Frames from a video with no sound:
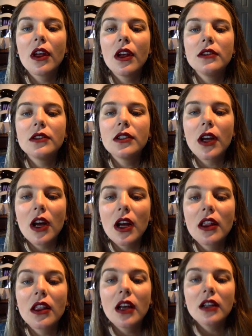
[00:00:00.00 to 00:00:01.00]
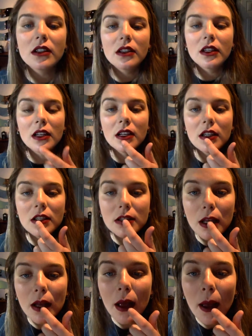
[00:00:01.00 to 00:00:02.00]
And see, this,
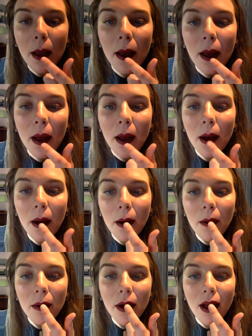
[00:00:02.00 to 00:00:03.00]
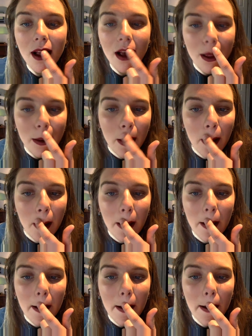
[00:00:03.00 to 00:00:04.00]
oh my god,
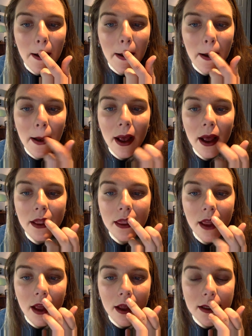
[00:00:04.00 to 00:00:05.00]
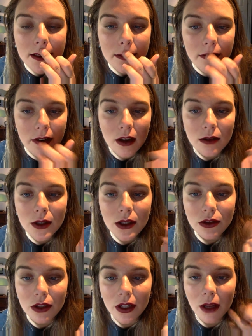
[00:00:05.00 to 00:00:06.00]
that is from
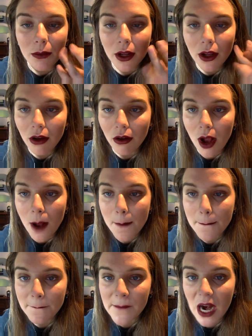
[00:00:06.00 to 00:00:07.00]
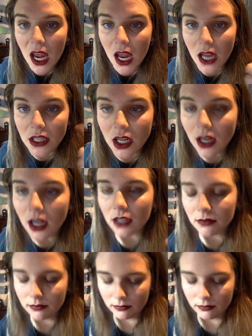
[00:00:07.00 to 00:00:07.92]
drinking my Coke and talking.